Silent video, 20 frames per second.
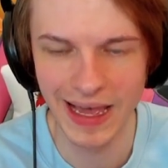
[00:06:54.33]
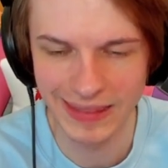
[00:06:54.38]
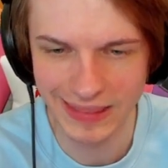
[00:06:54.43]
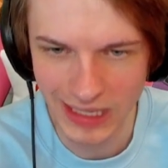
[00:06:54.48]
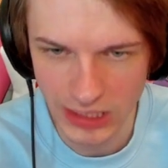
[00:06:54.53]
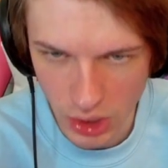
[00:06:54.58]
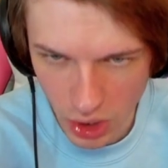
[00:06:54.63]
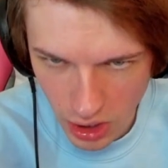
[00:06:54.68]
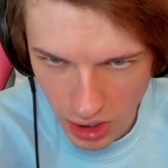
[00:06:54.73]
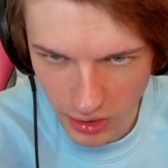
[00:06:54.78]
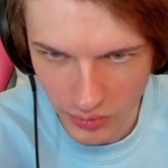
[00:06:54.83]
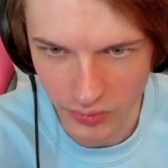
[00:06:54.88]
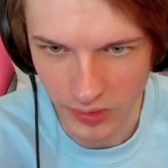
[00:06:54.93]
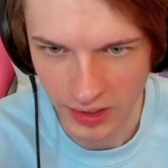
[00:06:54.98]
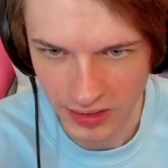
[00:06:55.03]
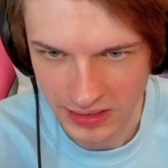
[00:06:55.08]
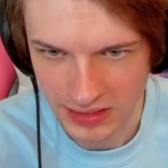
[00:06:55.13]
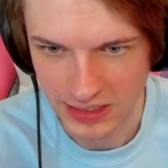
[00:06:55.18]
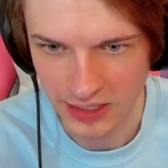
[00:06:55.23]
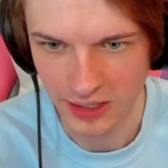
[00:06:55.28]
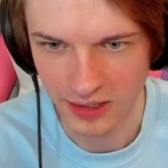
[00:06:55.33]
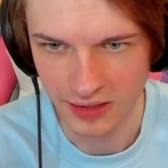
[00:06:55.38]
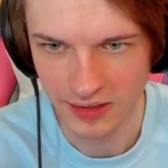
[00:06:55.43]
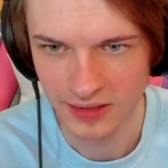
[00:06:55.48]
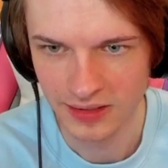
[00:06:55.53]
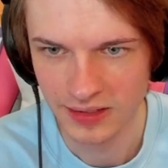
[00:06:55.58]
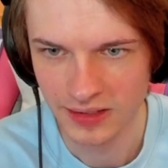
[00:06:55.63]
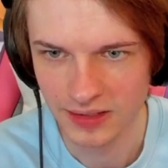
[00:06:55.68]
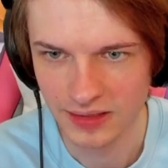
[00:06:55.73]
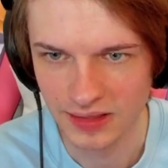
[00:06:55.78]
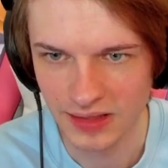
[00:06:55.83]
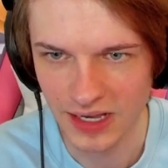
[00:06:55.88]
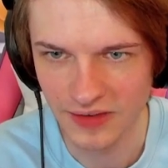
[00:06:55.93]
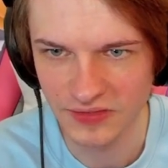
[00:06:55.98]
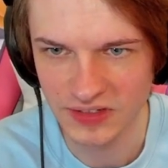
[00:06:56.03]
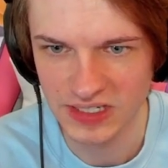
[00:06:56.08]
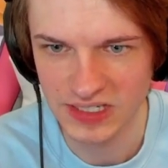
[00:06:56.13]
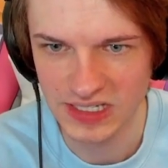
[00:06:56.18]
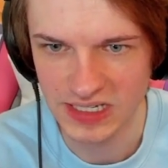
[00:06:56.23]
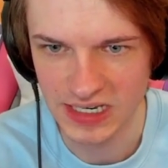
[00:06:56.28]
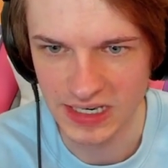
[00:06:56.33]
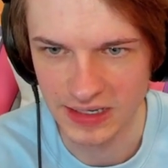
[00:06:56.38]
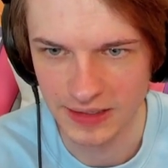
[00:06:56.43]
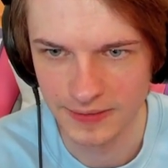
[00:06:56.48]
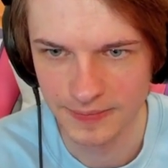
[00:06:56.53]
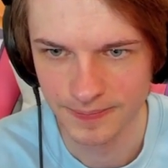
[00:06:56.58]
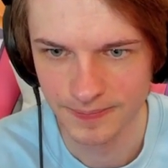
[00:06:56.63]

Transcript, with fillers: in the long run here. Love to see it.